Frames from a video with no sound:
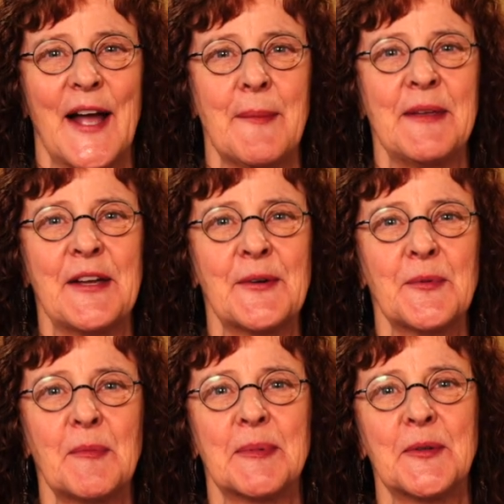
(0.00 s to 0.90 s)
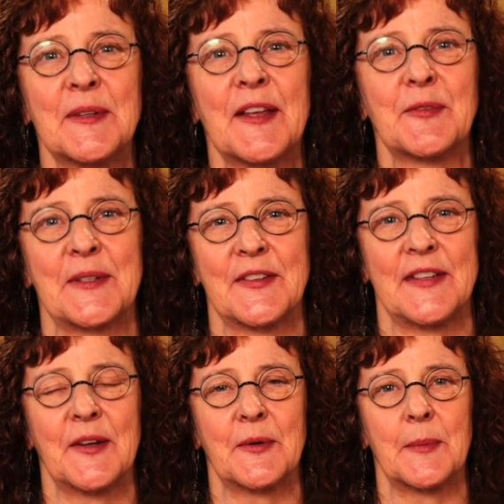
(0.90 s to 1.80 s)
I'm Karen with Blue Lakes Real
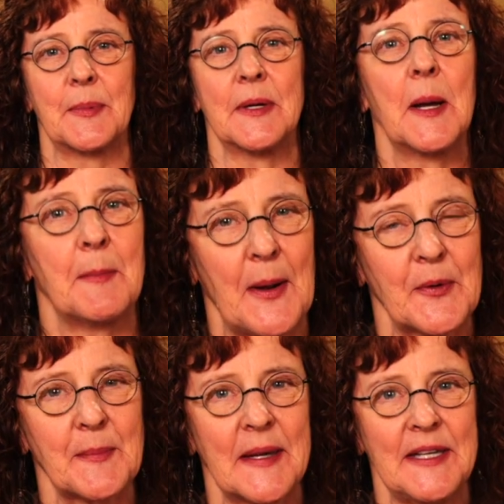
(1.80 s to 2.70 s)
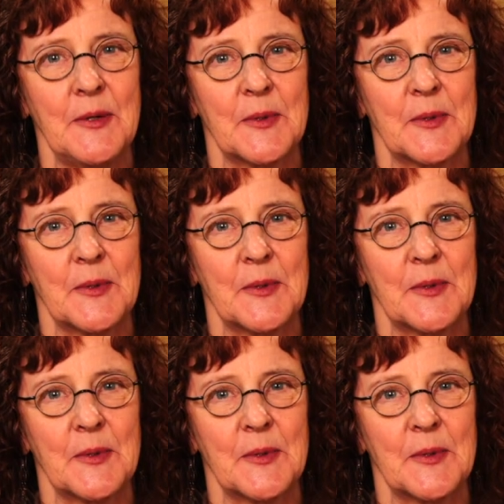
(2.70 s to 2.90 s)
Estate Group, powered by Key